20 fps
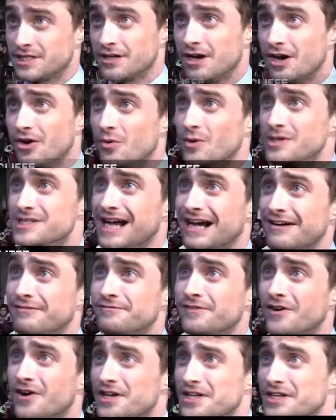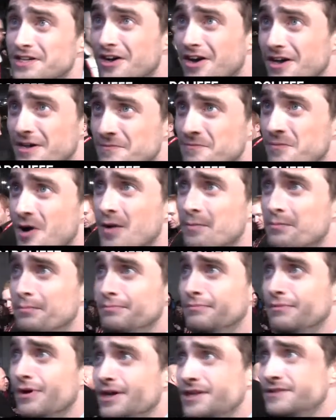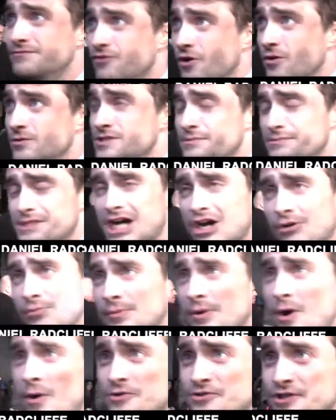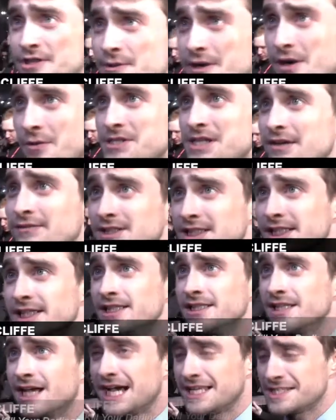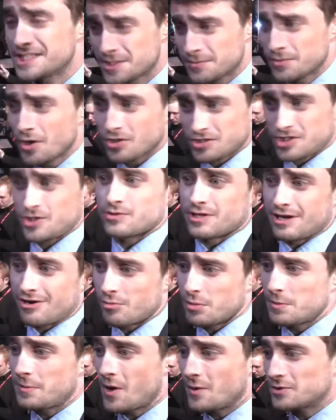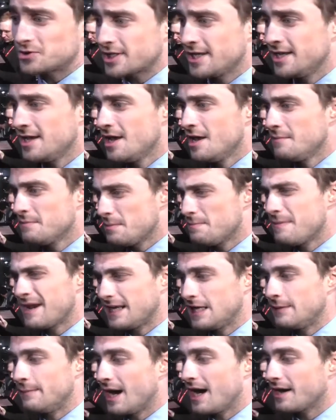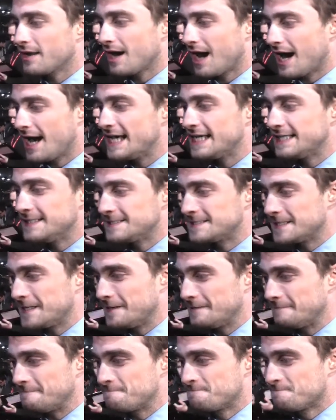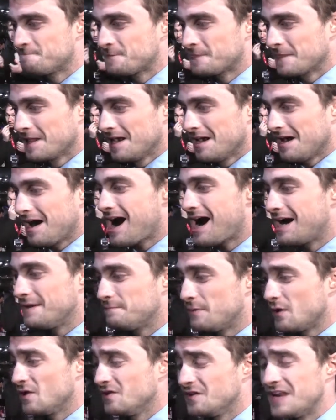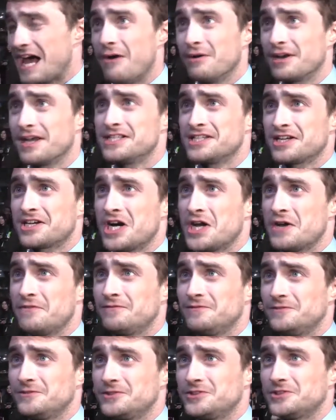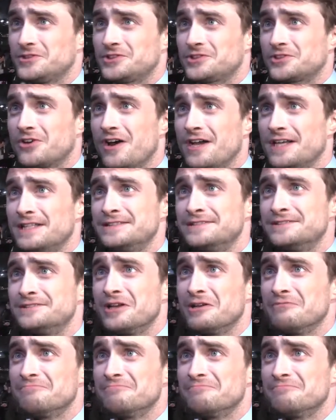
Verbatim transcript: I always have. I I, I'm, i wrote some terrible poetry when I was 17, and some not so terrible poetry, but mainly bad. And um, and but nowadays I kind of try and uh,